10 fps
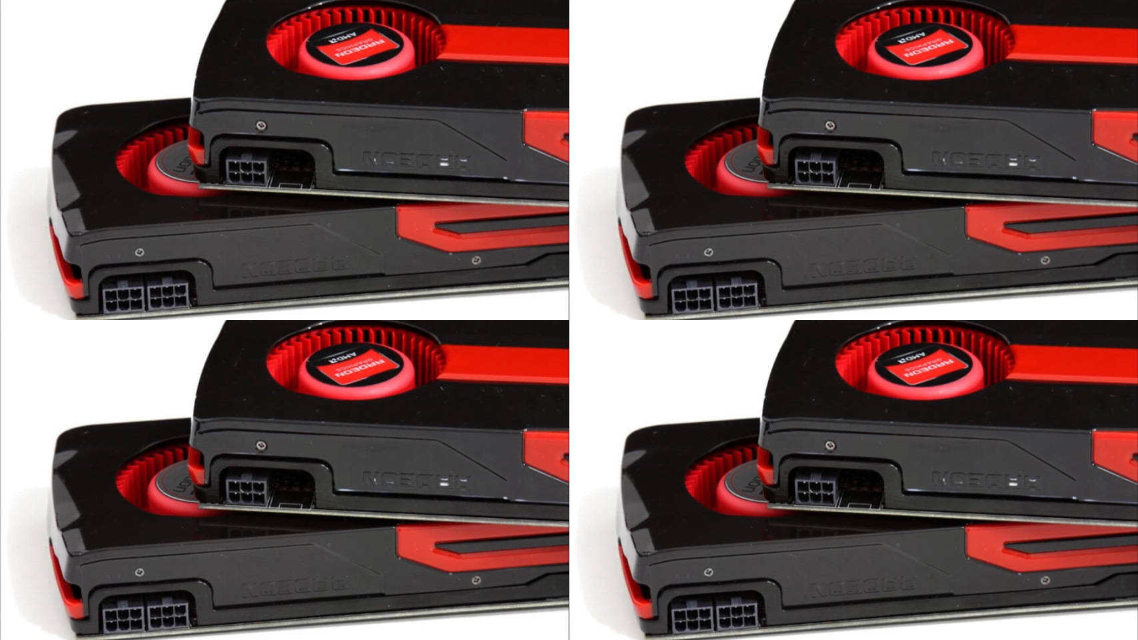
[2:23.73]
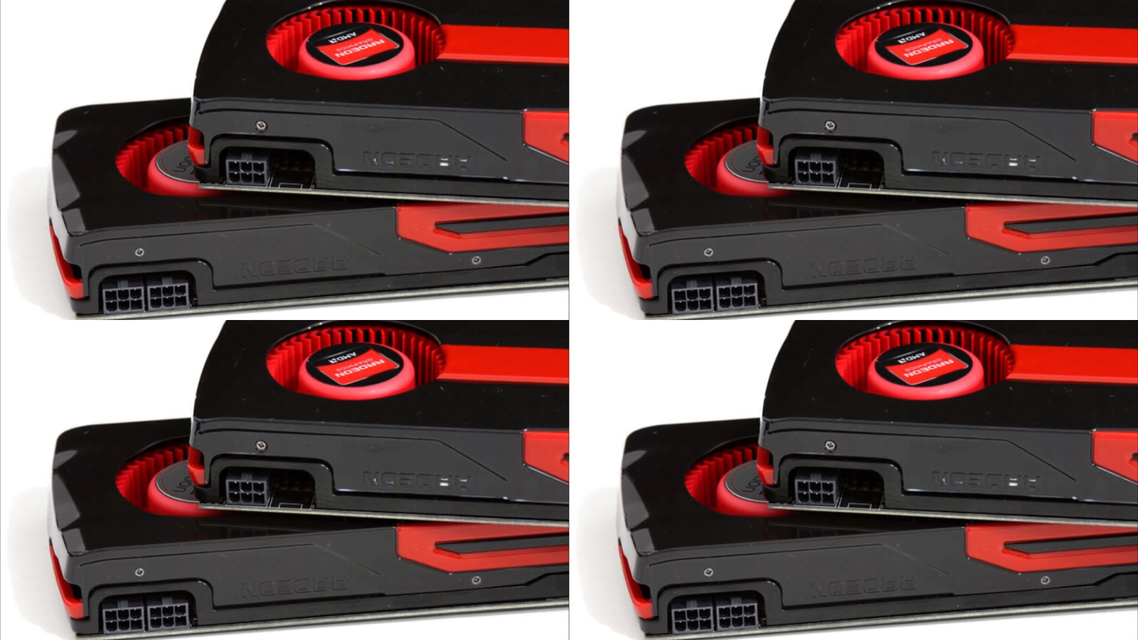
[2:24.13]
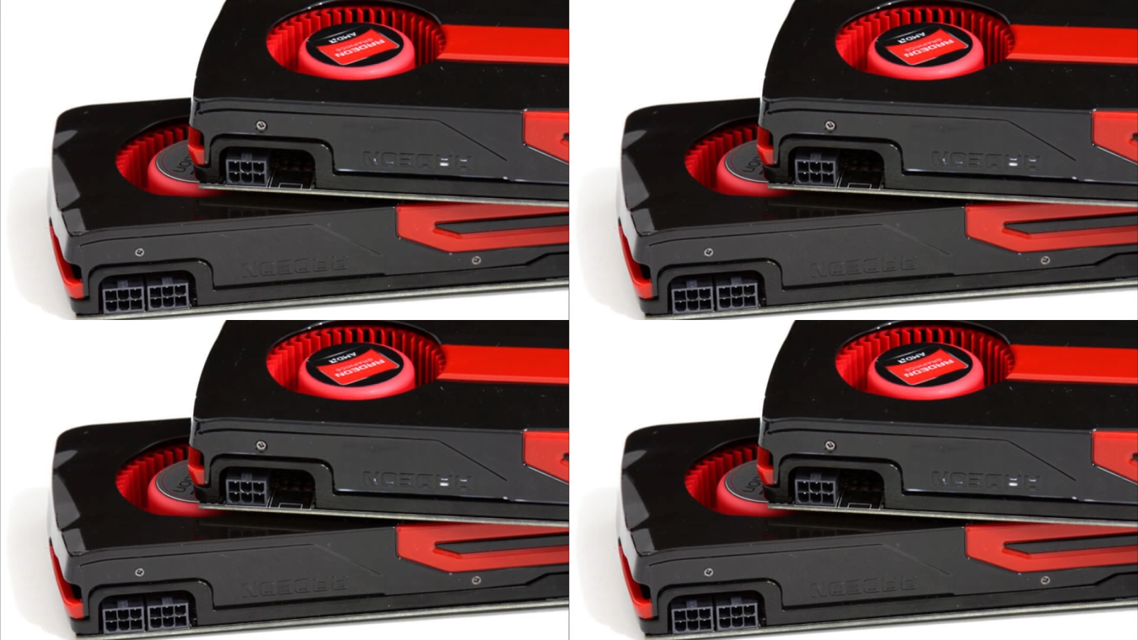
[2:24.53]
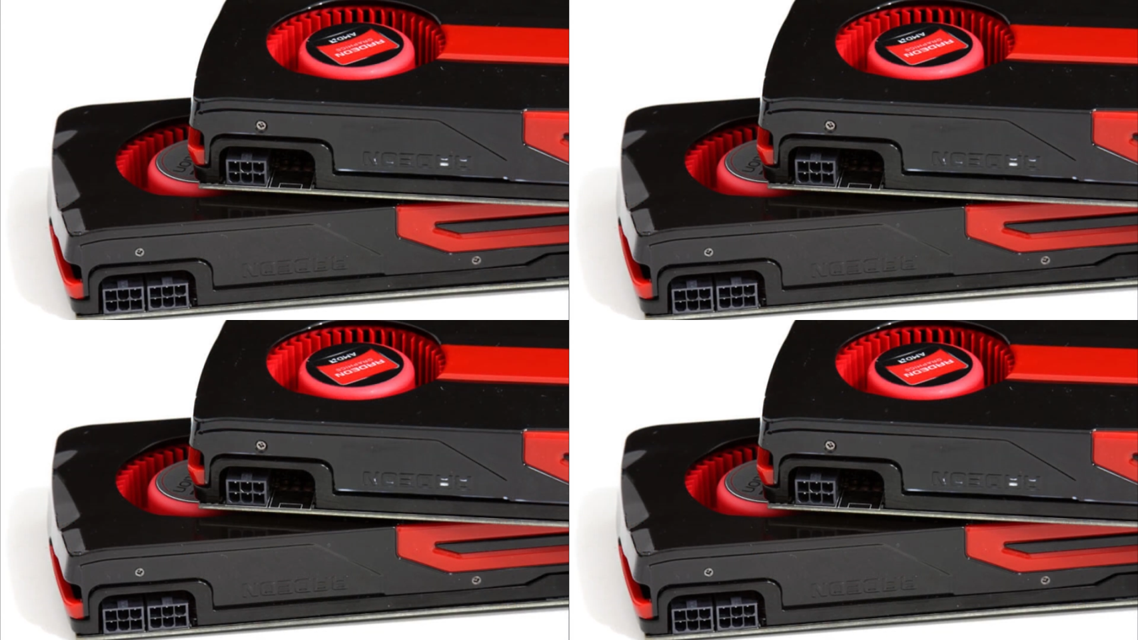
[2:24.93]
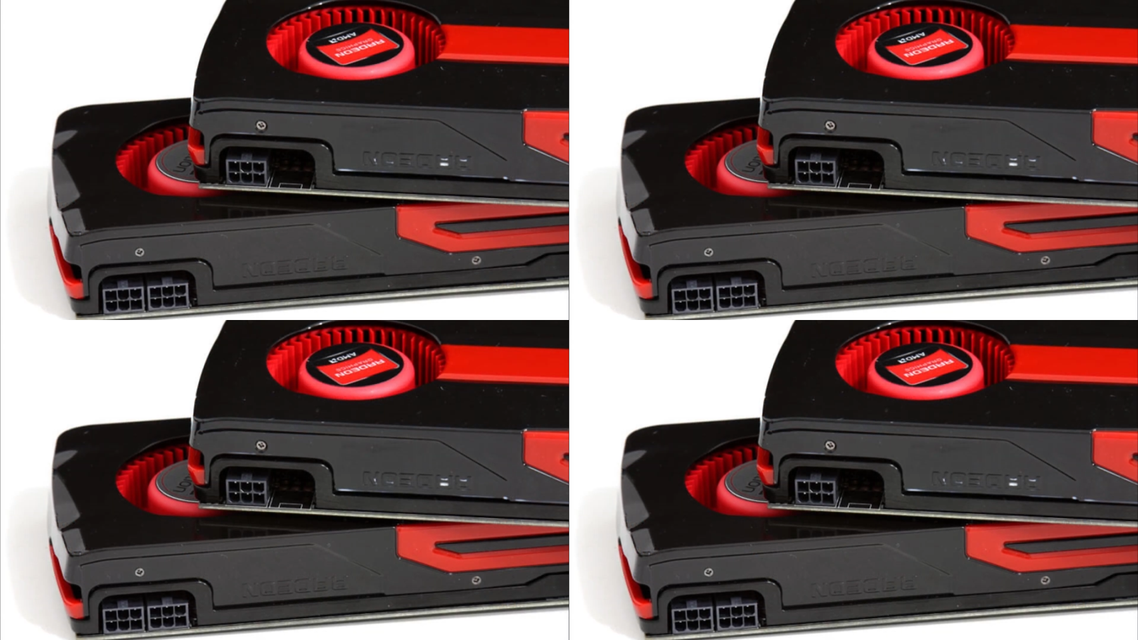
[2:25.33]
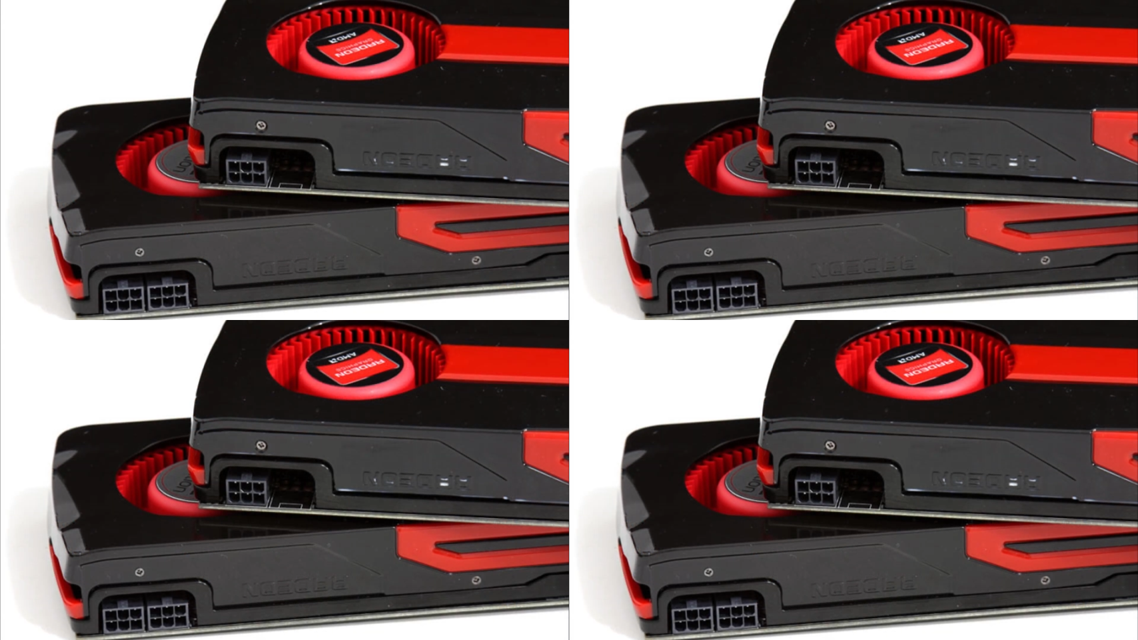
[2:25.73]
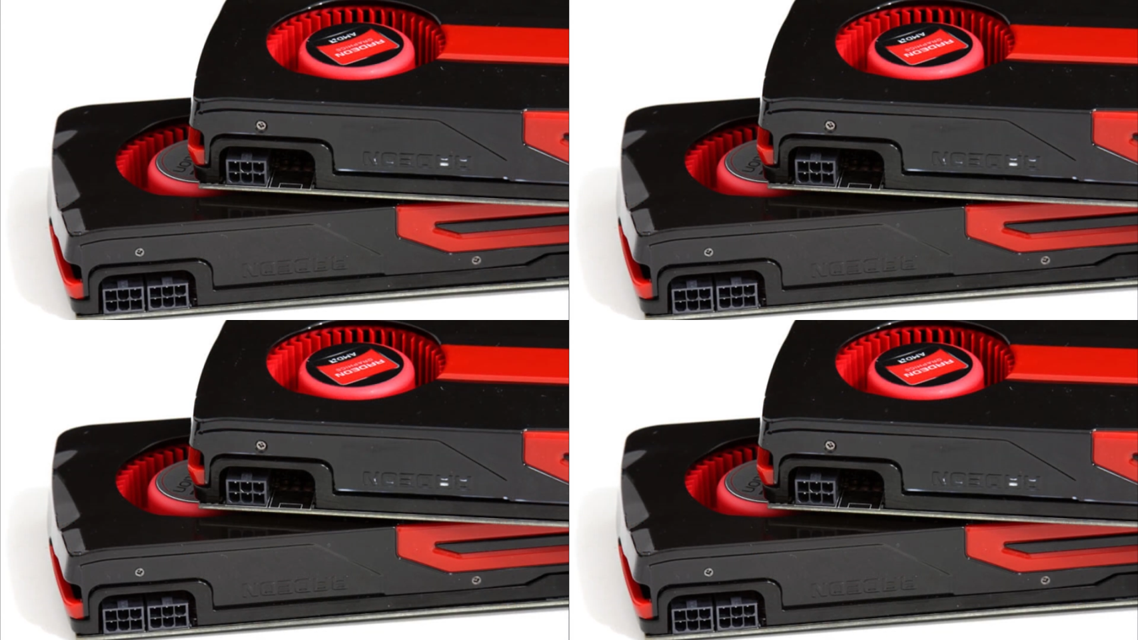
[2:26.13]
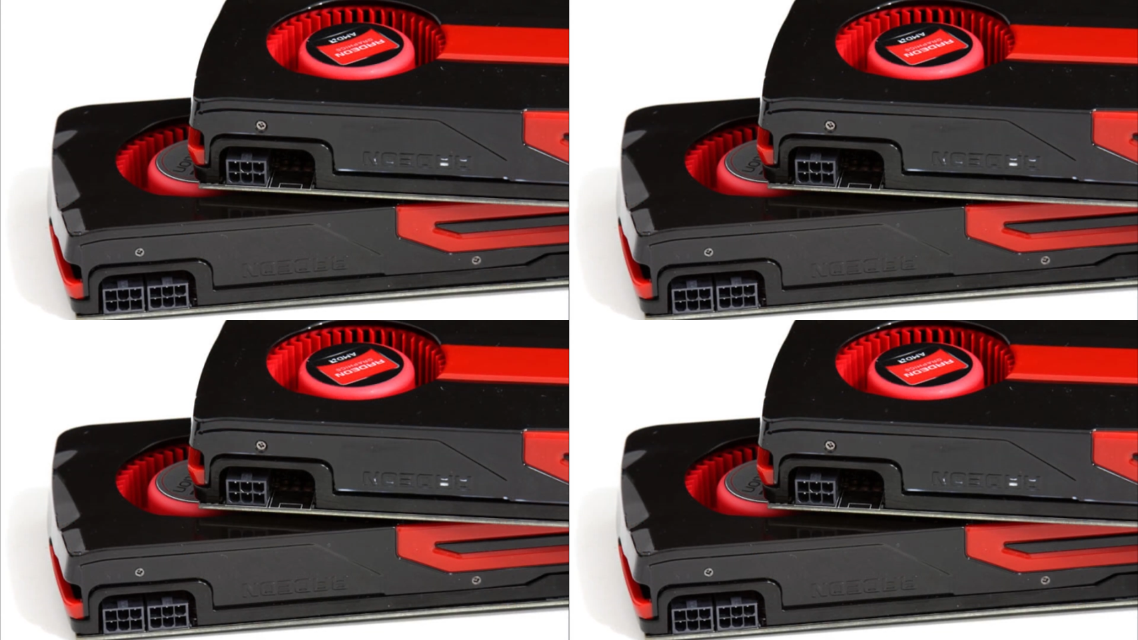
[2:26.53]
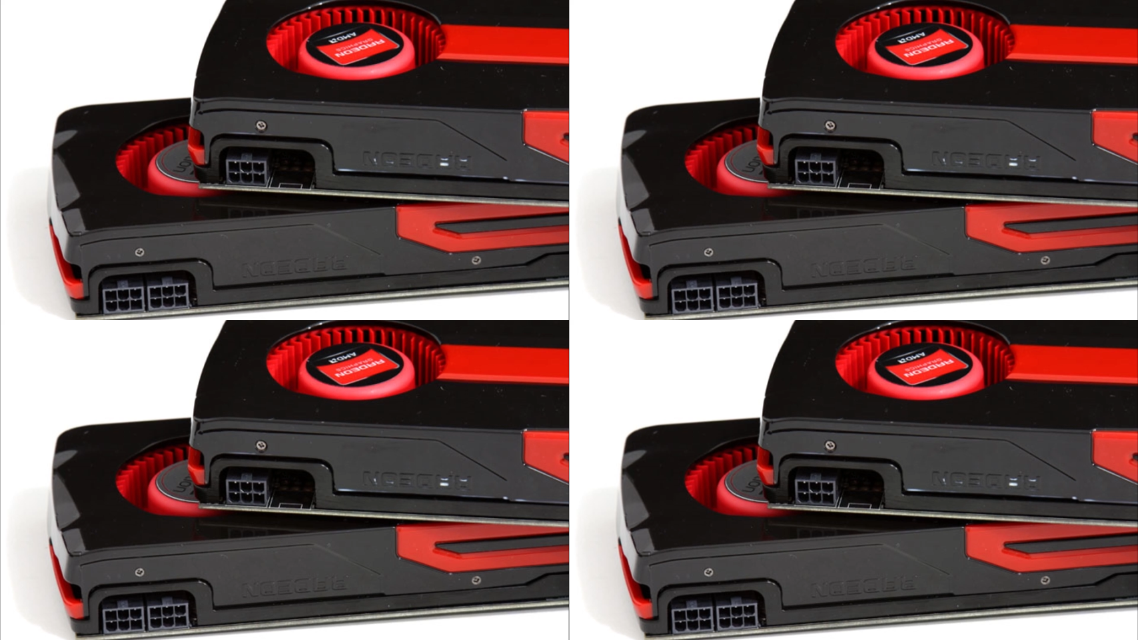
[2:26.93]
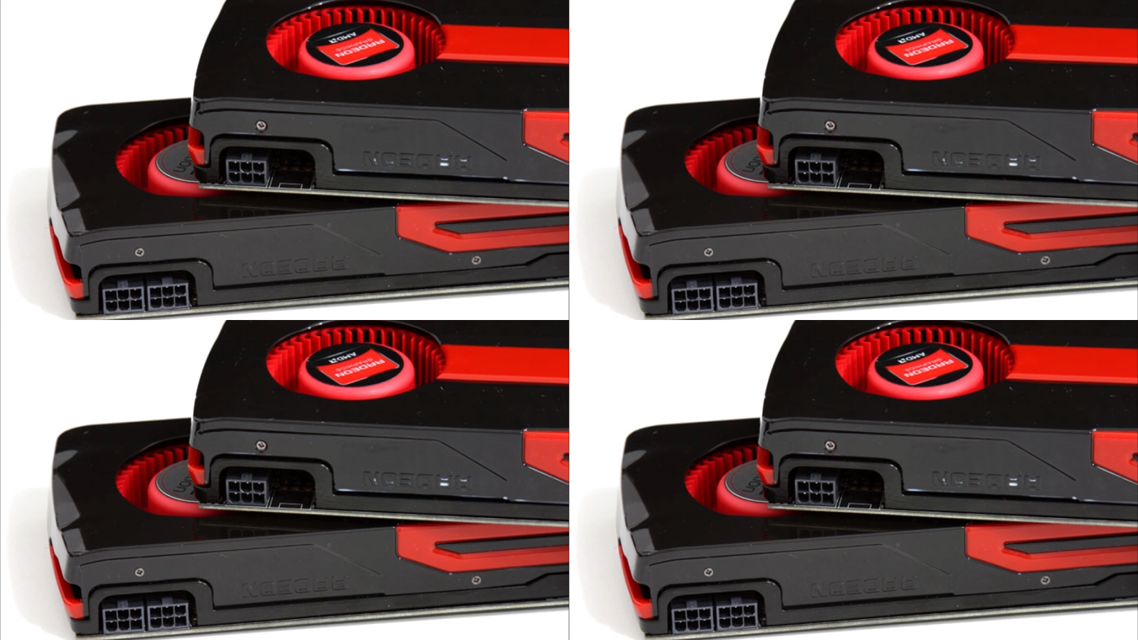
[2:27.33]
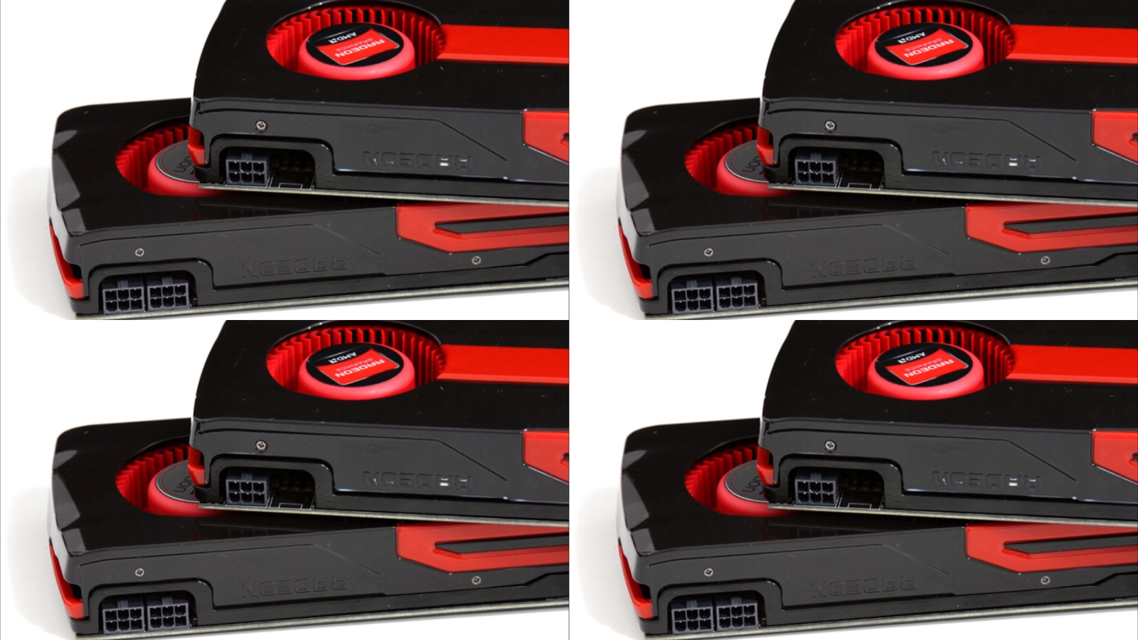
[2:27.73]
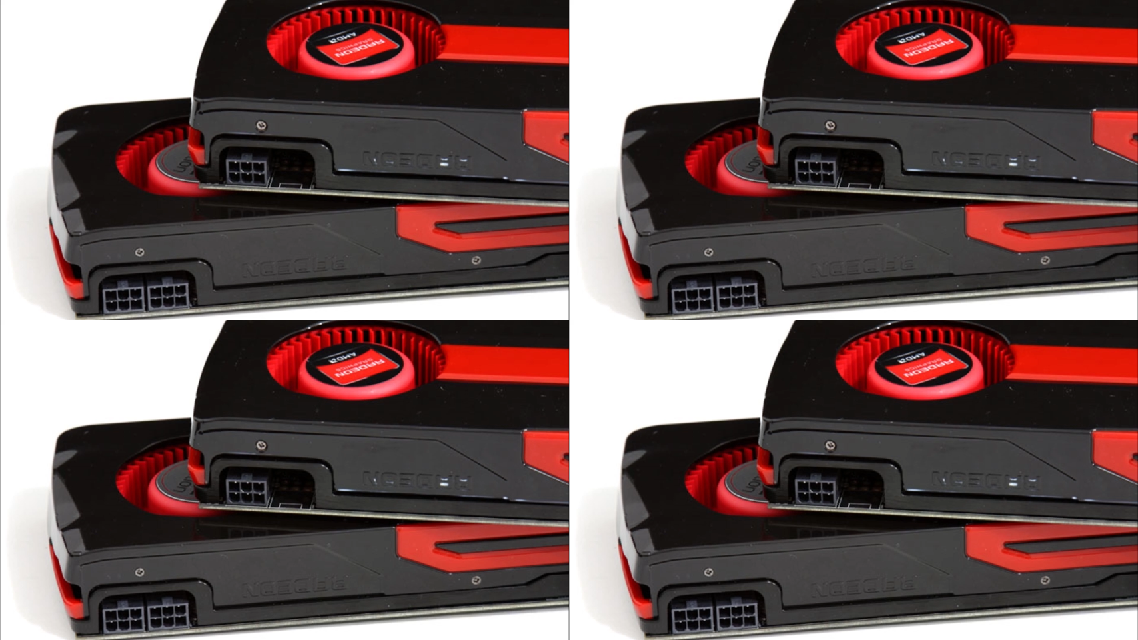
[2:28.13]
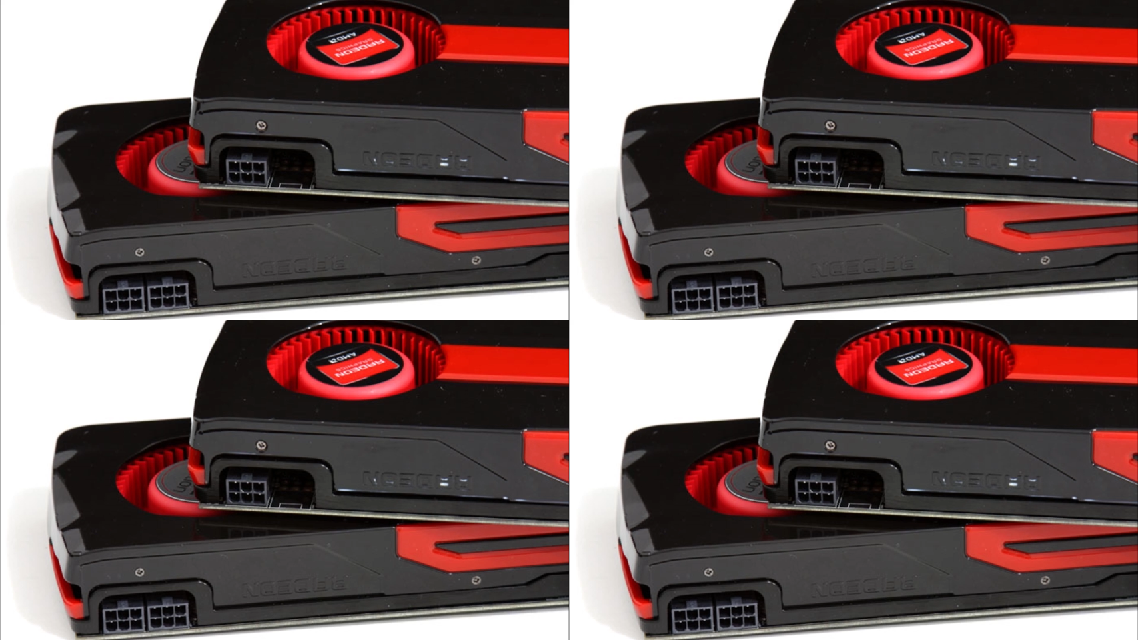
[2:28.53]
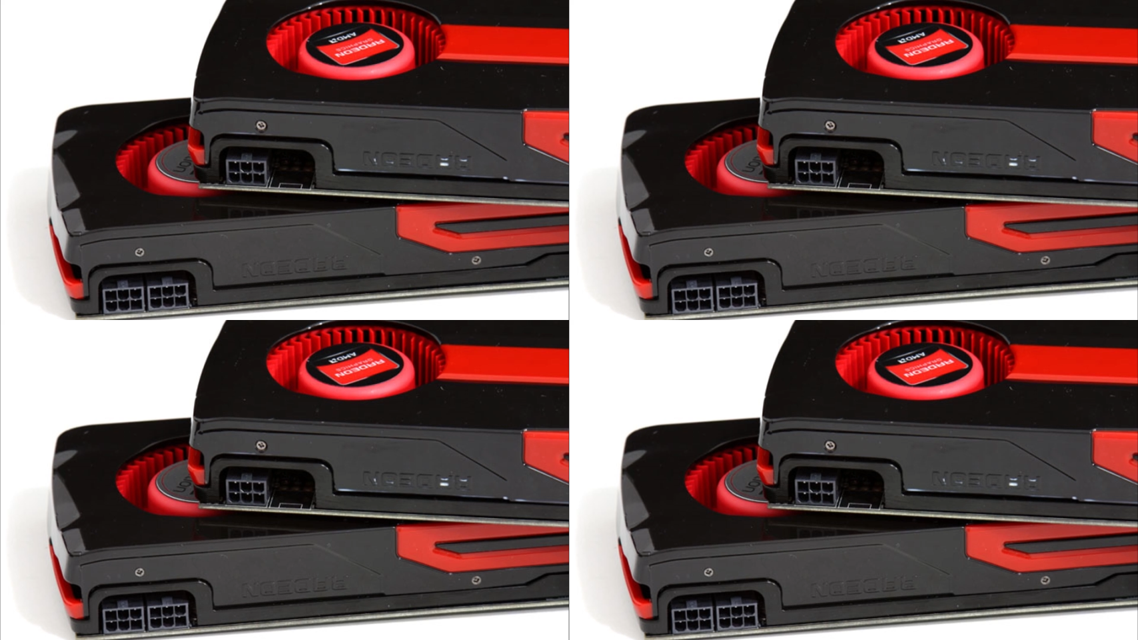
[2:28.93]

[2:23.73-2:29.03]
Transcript: [unreadable: no face in view]